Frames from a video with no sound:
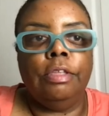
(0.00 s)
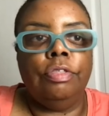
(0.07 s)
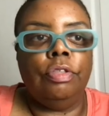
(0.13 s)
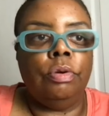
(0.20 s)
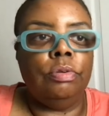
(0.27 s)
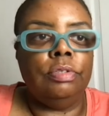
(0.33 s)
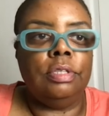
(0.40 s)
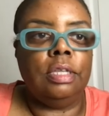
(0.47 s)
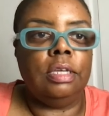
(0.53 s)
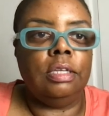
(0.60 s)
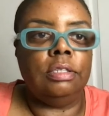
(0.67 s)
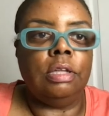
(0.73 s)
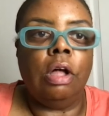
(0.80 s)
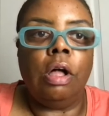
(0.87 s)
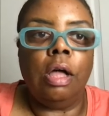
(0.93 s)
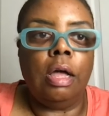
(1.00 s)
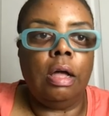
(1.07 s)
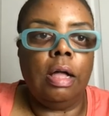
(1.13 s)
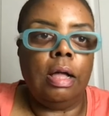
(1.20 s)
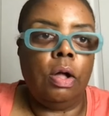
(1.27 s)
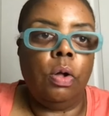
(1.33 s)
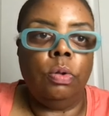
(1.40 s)
those things
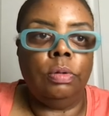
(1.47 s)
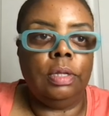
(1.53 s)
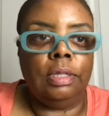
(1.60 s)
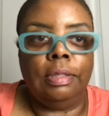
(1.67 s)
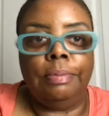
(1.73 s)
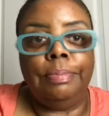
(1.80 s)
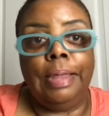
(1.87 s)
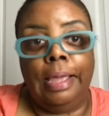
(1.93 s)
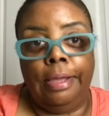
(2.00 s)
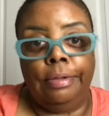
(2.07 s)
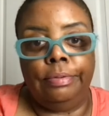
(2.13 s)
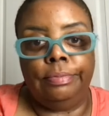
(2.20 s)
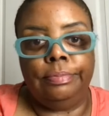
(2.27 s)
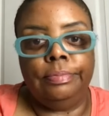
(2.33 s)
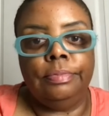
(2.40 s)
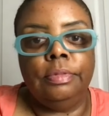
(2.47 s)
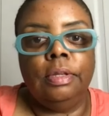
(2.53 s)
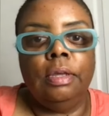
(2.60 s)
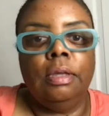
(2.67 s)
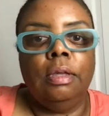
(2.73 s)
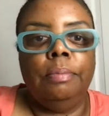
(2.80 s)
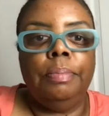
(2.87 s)
holding them down
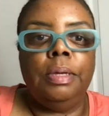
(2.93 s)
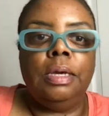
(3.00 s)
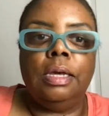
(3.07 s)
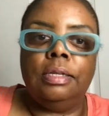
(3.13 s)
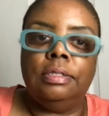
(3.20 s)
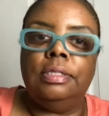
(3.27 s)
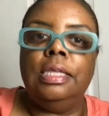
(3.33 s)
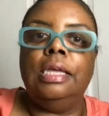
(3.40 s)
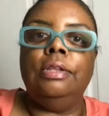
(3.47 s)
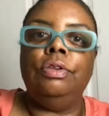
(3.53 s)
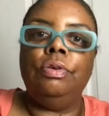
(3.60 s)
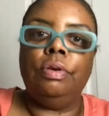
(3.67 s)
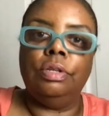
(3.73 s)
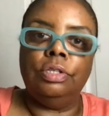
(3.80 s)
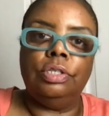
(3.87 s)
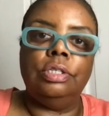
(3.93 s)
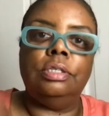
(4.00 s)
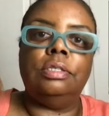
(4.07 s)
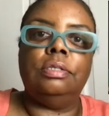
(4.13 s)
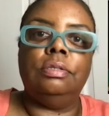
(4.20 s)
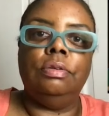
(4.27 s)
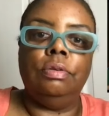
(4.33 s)
because then you can
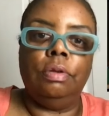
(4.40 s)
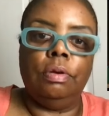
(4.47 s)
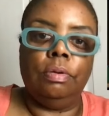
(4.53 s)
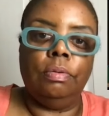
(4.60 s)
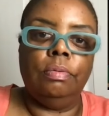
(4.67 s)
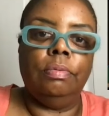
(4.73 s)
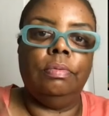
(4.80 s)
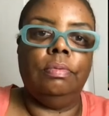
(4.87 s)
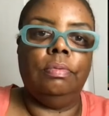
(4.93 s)
just you know